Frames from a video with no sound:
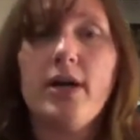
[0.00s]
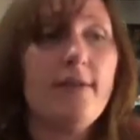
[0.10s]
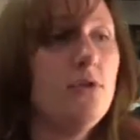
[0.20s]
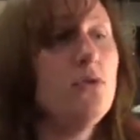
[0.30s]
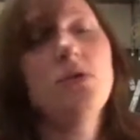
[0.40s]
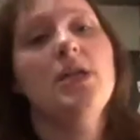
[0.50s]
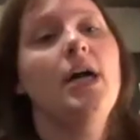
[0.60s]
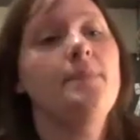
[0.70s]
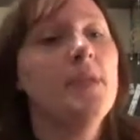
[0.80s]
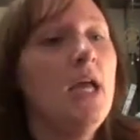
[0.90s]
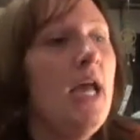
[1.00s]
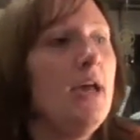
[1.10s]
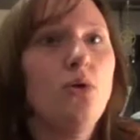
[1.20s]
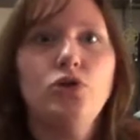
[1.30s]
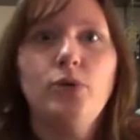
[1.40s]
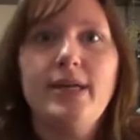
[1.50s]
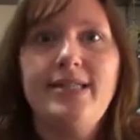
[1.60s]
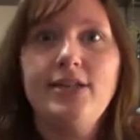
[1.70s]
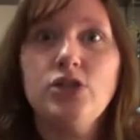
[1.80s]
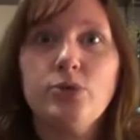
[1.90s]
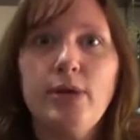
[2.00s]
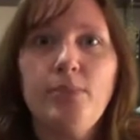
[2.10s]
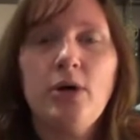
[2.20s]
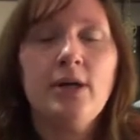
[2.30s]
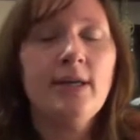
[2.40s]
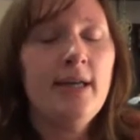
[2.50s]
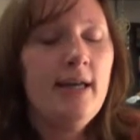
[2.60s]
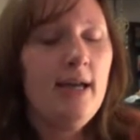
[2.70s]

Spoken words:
I've used an old U.S. history book.